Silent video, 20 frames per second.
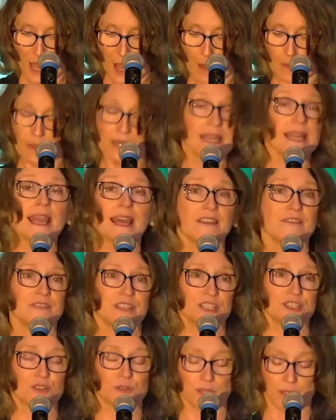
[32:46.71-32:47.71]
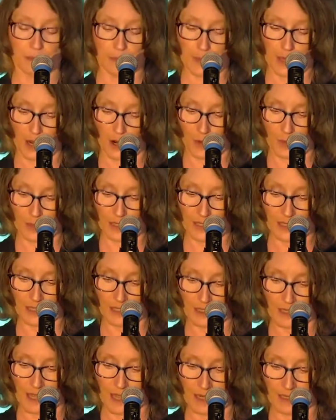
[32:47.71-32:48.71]
But he had a visual impairment,
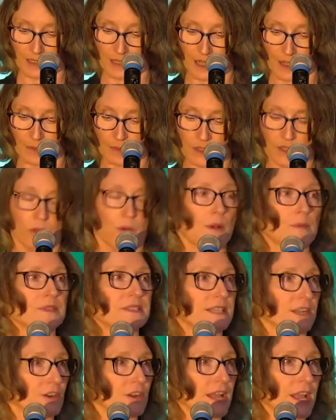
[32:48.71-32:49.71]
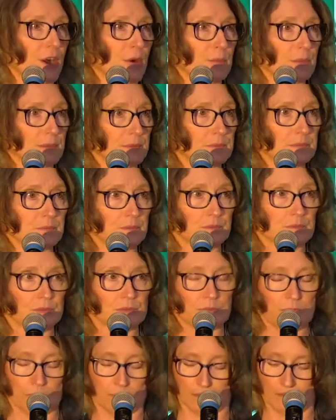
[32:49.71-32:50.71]
and um, so I was there to help him
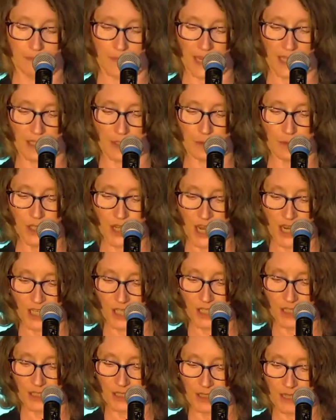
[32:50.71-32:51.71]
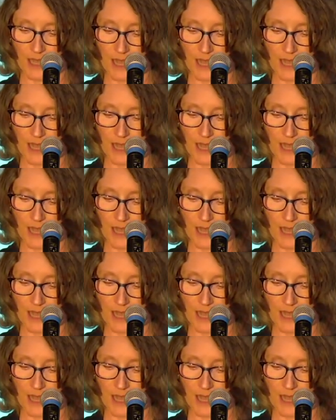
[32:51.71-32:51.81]
make some changes.